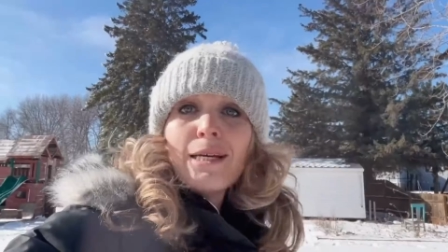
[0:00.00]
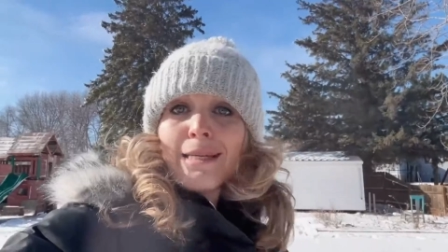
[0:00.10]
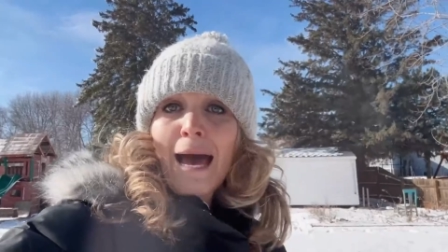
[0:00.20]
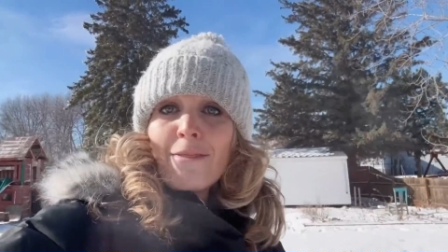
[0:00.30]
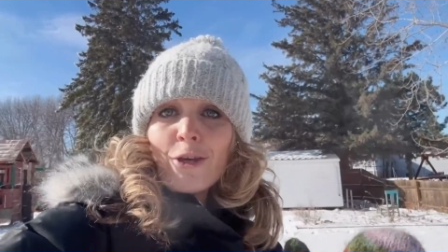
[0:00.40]

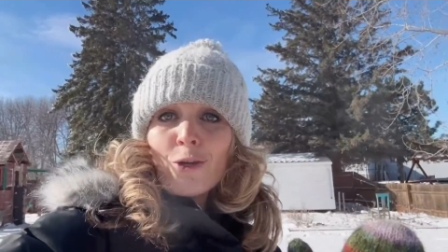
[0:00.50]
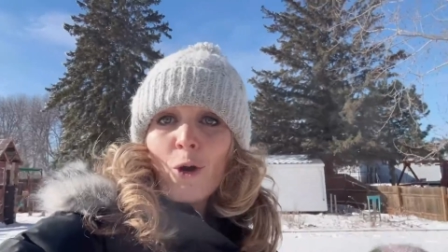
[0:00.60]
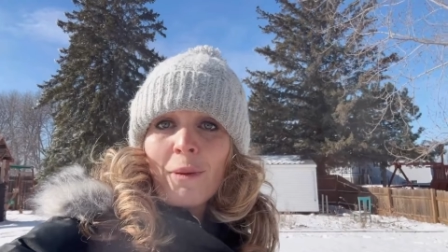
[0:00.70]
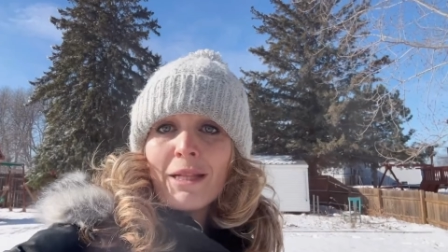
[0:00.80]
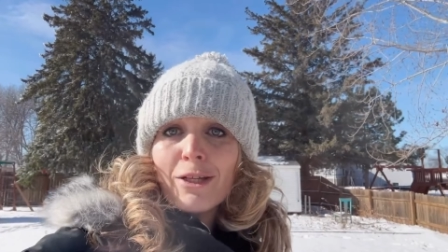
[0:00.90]
Now that you
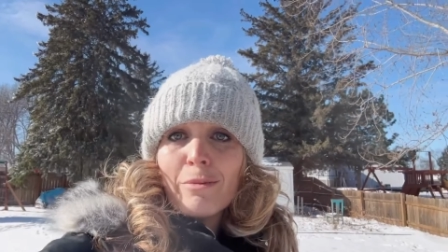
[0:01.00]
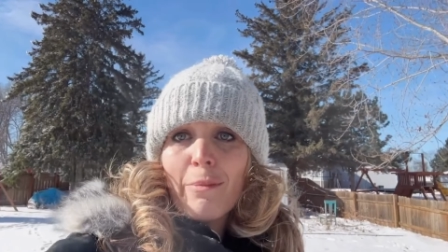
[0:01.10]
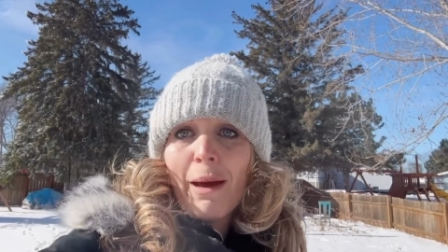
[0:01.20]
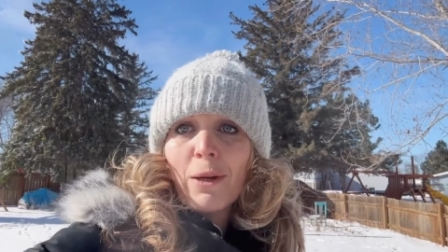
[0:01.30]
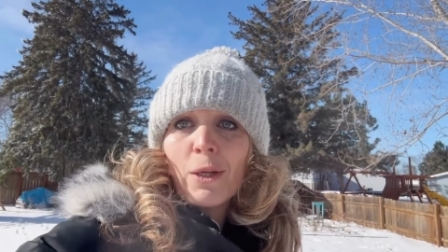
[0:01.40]
know me a little
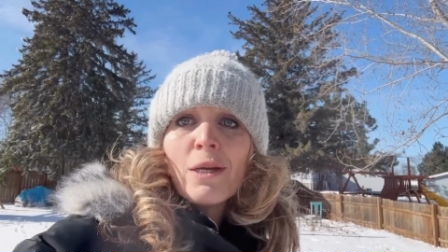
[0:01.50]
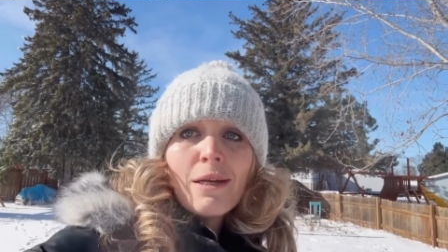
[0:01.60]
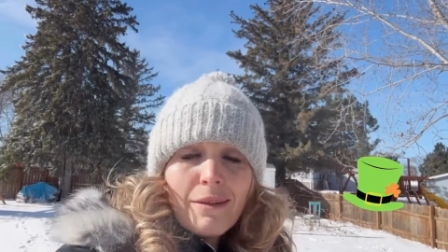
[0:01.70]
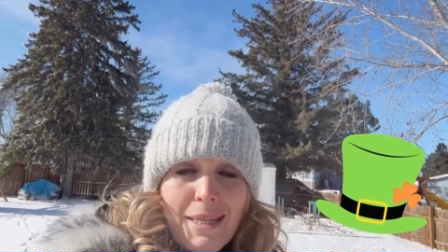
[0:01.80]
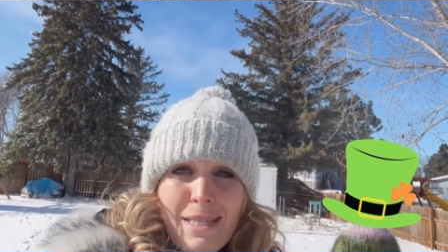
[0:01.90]
bit better,
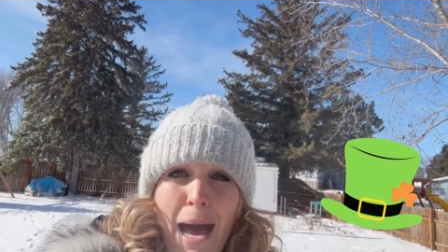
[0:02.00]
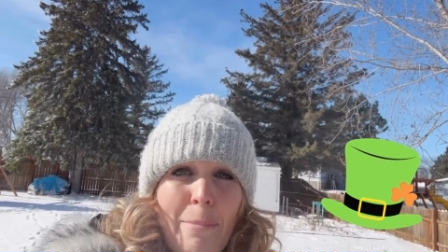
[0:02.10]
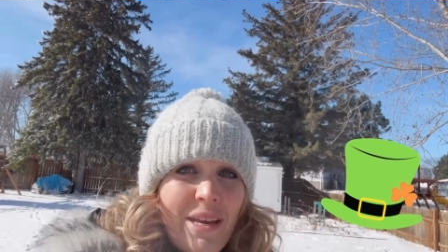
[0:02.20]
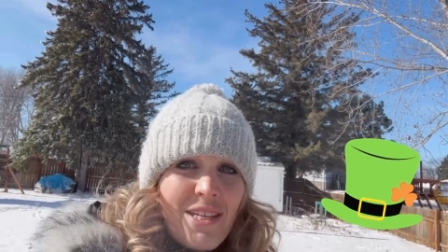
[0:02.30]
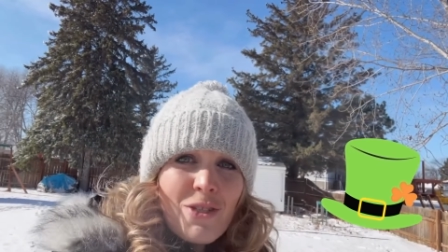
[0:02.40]
let's
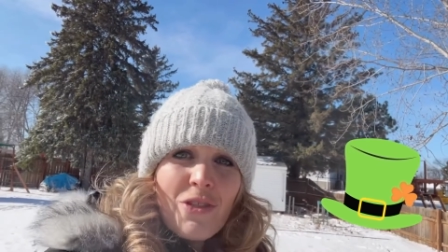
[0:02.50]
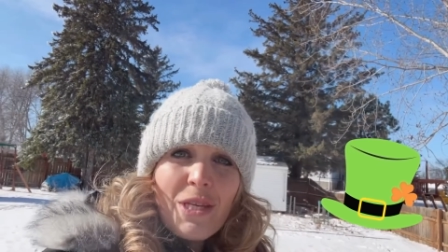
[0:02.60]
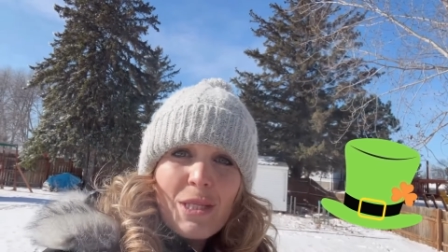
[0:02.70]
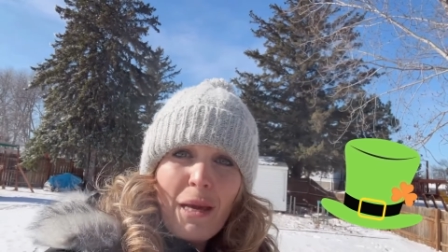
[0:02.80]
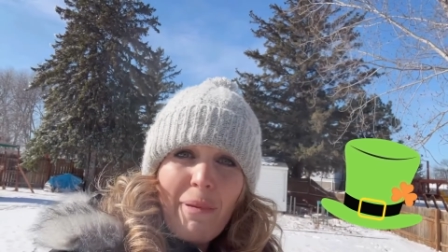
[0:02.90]
hop into
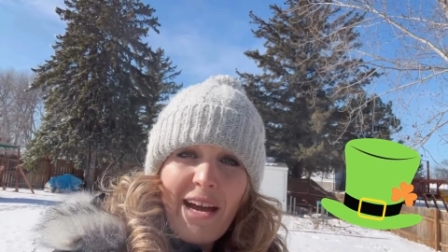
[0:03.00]
these St.